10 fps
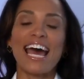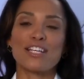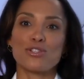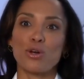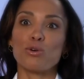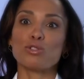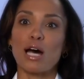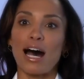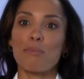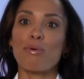as those
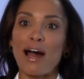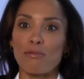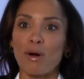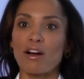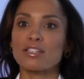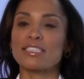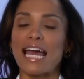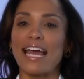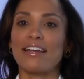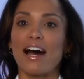brown marks
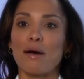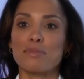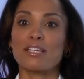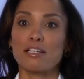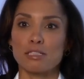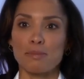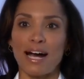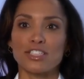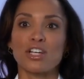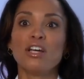and
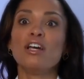sunspots